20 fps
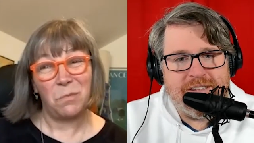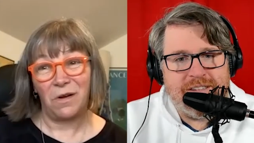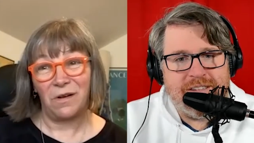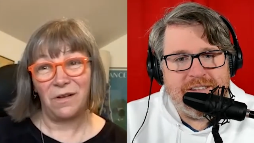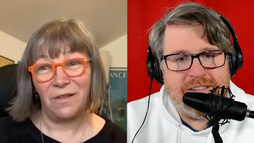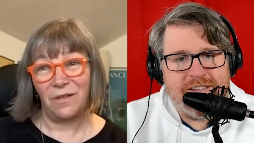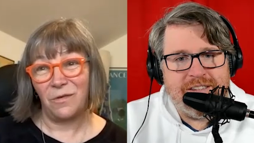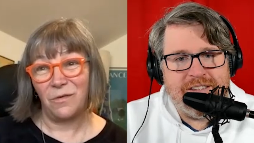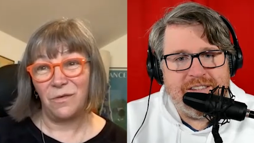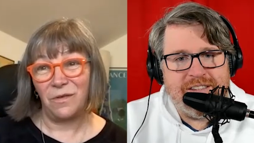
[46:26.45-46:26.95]
Speaker 1: part
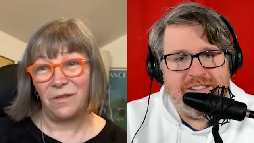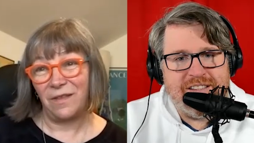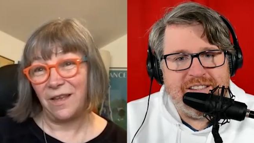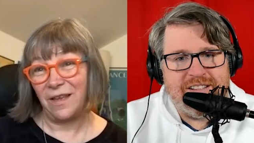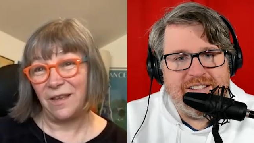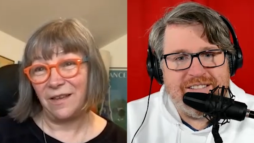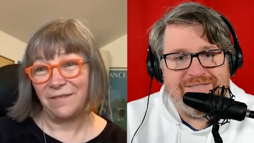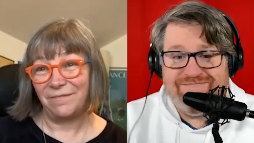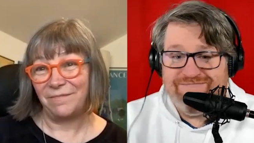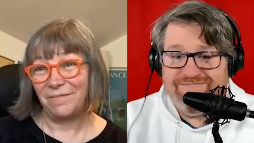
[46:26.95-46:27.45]
of the whole
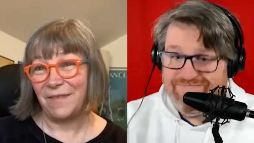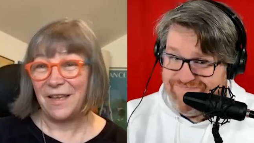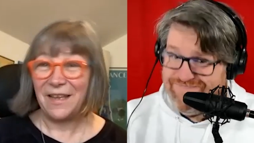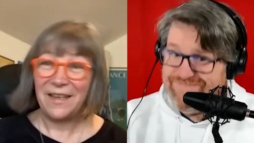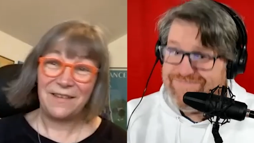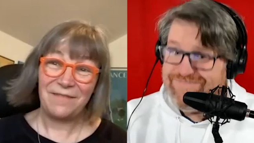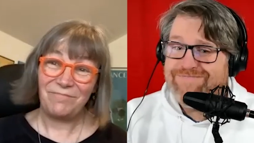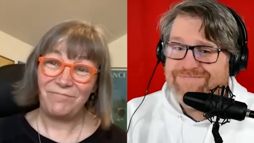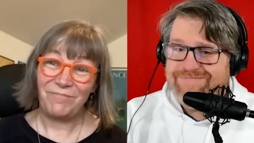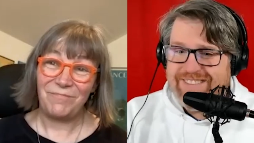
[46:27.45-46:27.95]
thing.
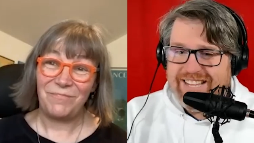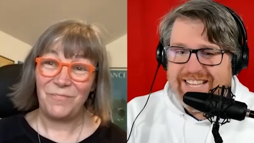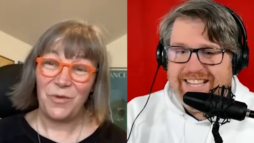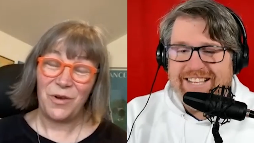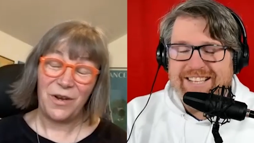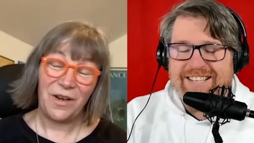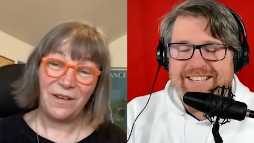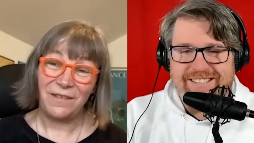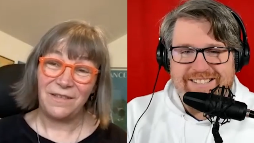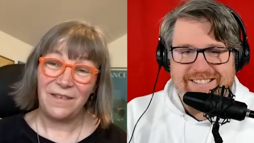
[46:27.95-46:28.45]
And
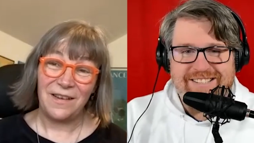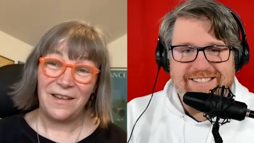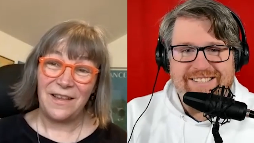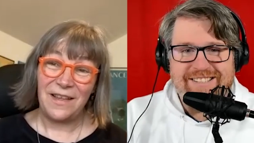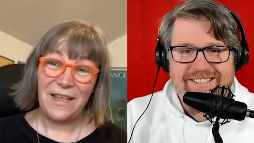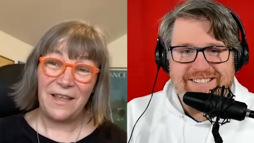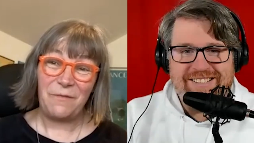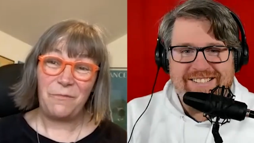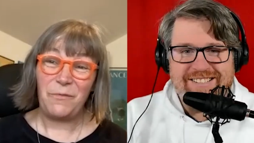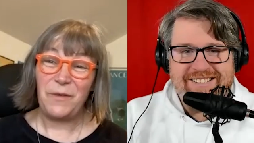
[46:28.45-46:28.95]
where
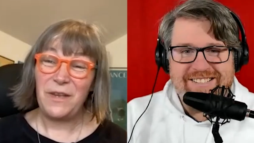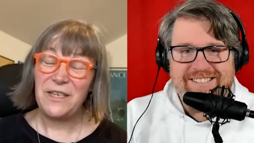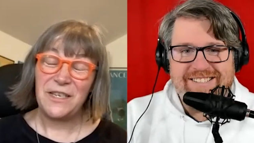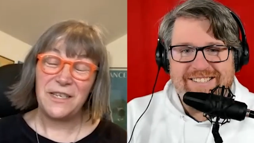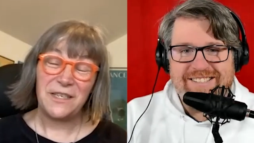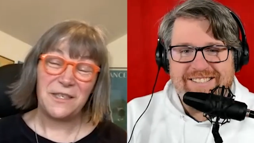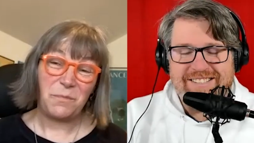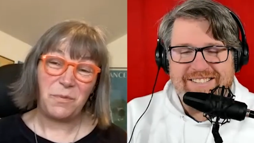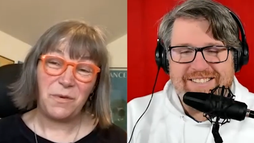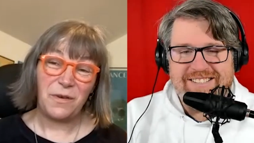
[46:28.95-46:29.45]
if we
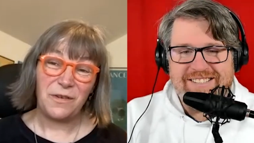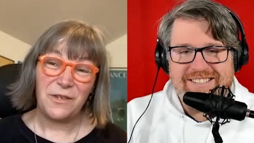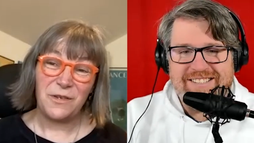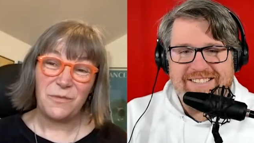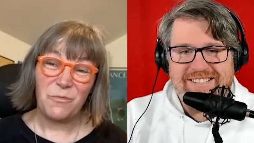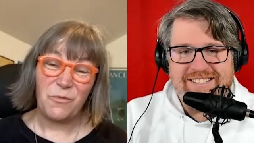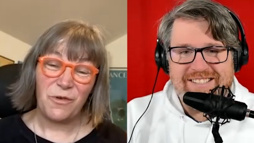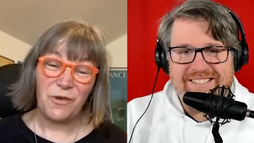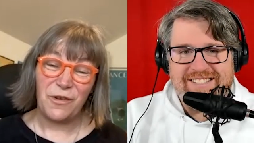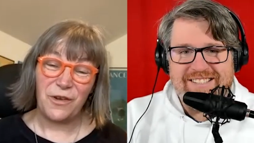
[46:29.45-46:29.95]
disappeared
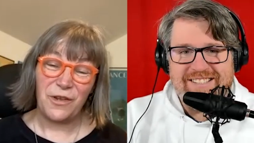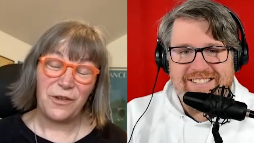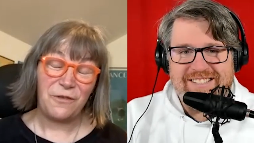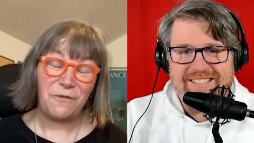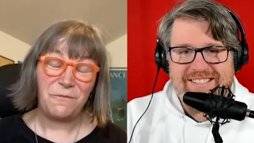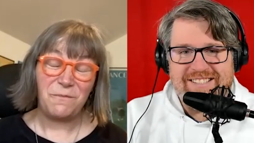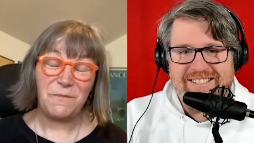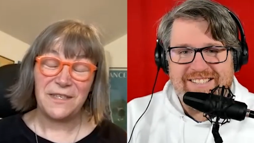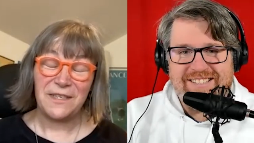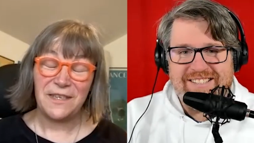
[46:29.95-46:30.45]
tomorrow,
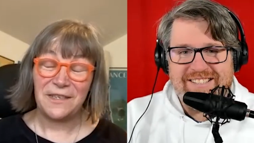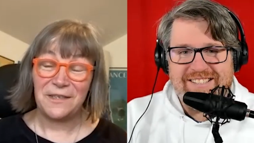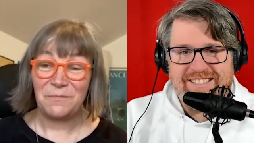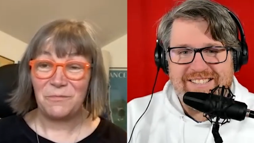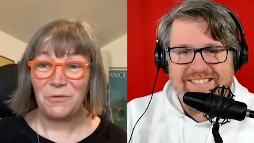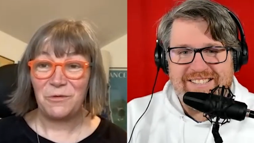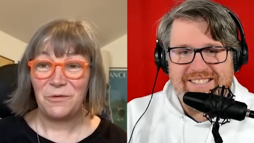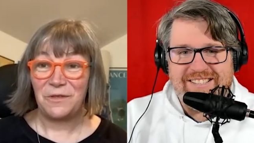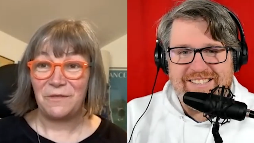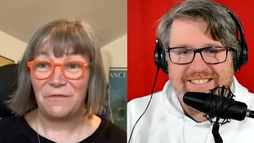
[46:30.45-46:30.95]
you'd miss us
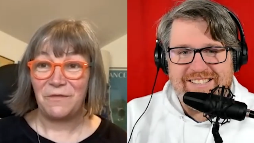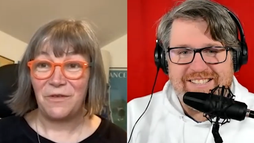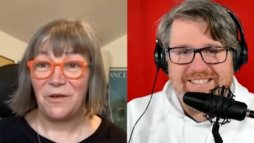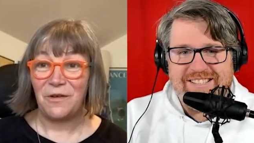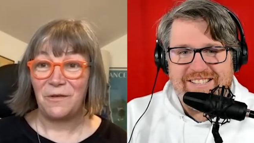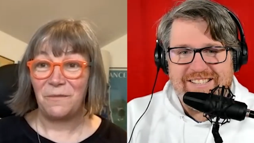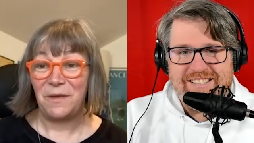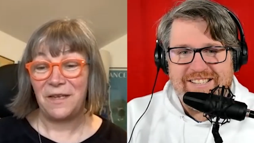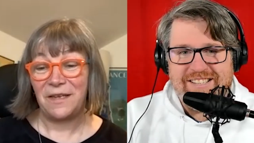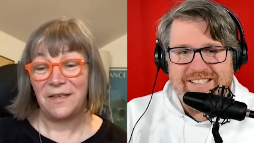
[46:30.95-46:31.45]
most of
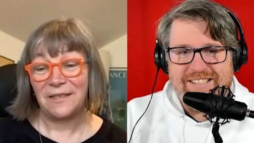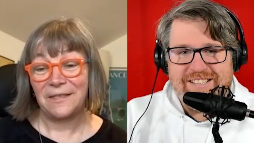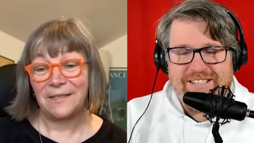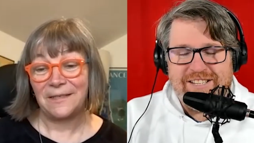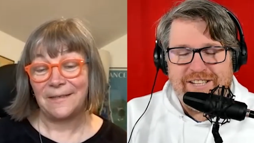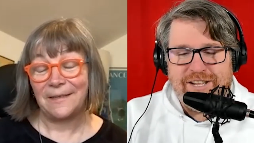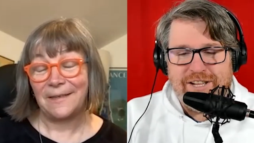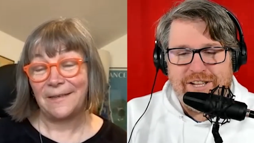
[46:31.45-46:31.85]
all because